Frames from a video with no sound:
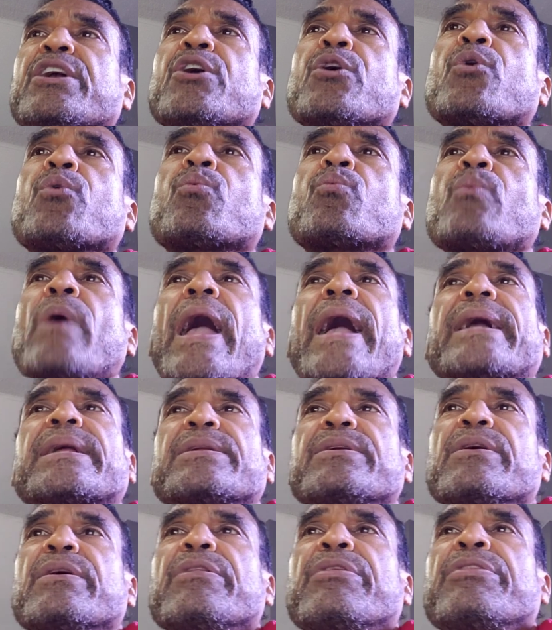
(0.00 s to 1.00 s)

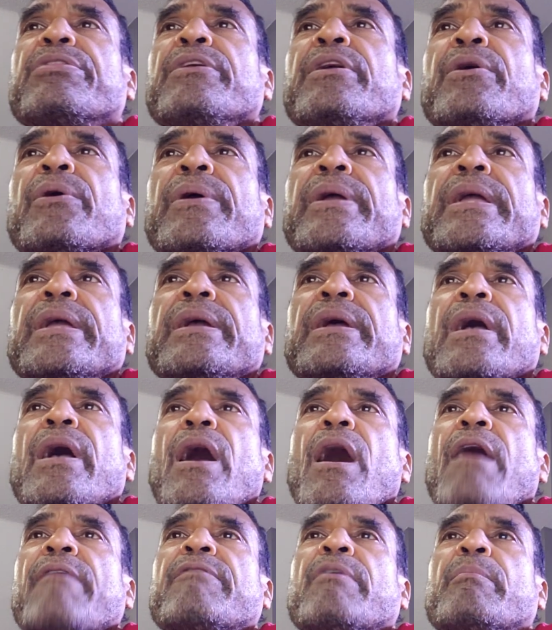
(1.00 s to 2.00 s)
correct theory
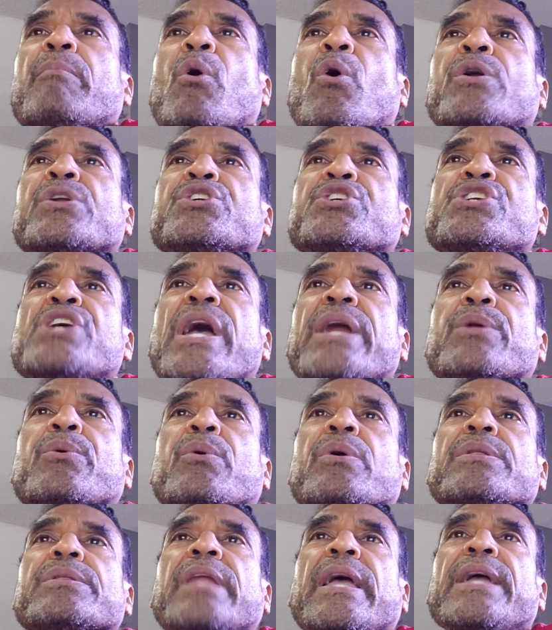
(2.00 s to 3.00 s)
of a more
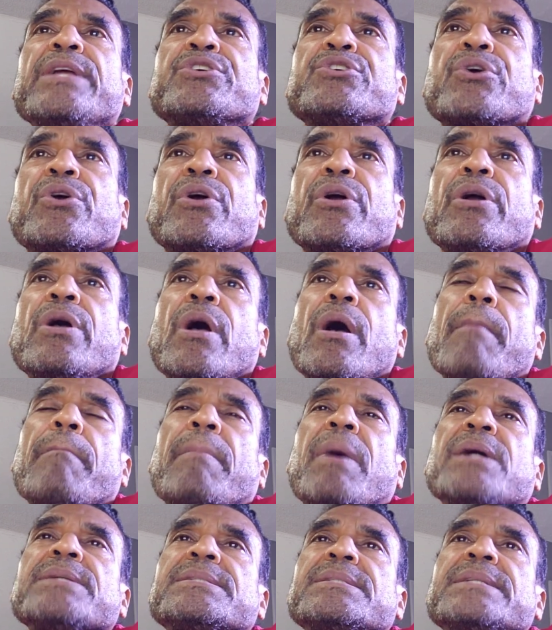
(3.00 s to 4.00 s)
general nature
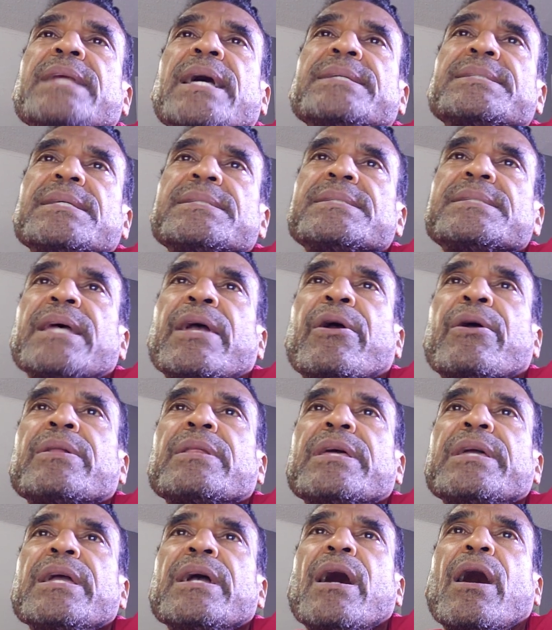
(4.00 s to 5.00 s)
must
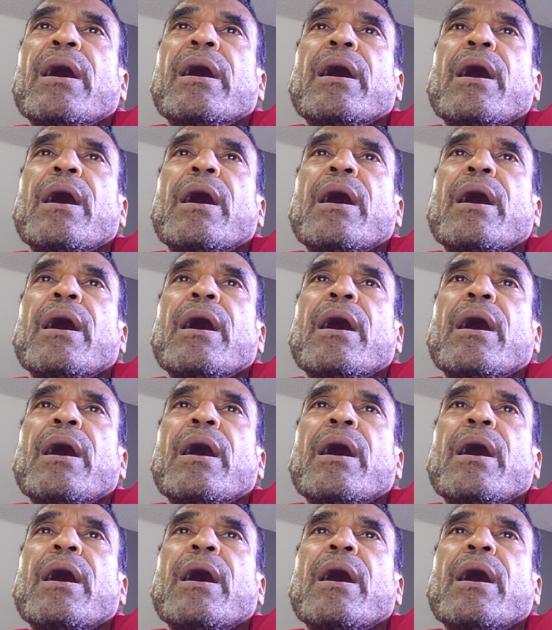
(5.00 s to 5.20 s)
necessarily